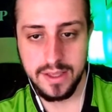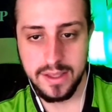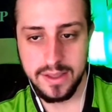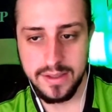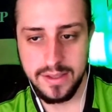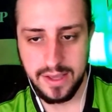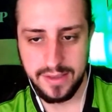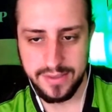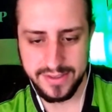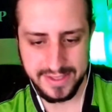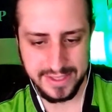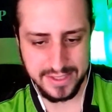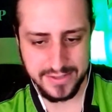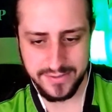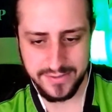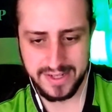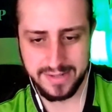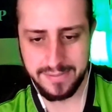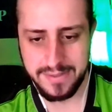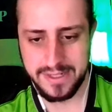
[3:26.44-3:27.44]
Yeah, I think that's
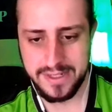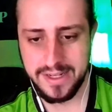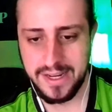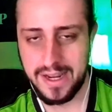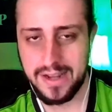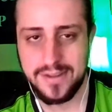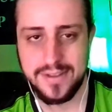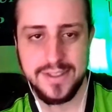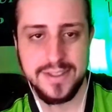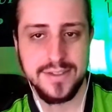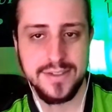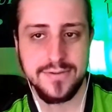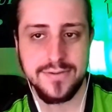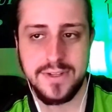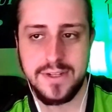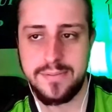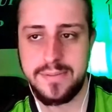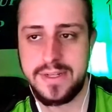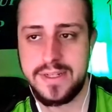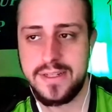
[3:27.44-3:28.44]
fan made. Yeah, these are
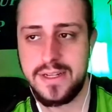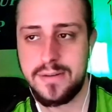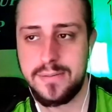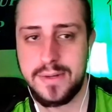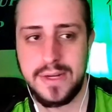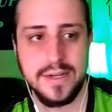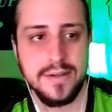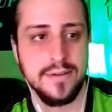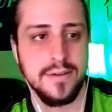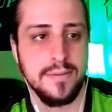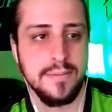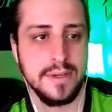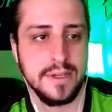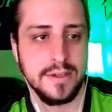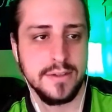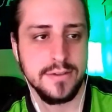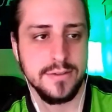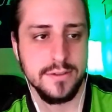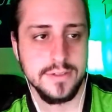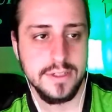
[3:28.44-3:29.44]
fan made. Never mind. I'm not
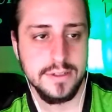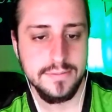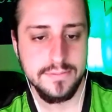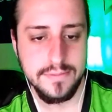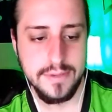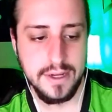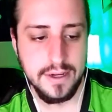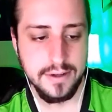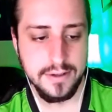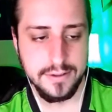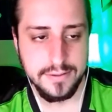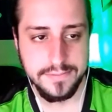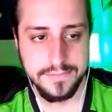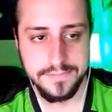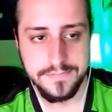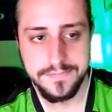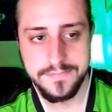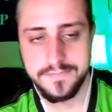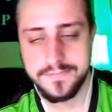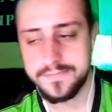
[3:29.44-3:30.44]
going to show you that. I
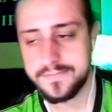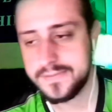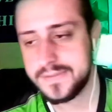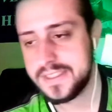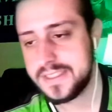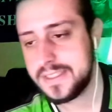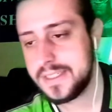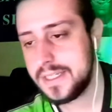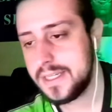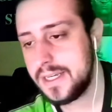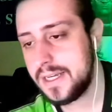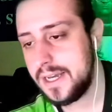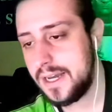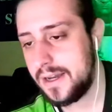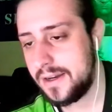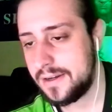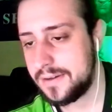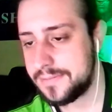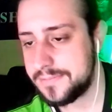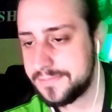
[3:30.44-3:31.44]

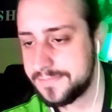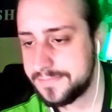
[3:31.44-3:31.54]
don't know.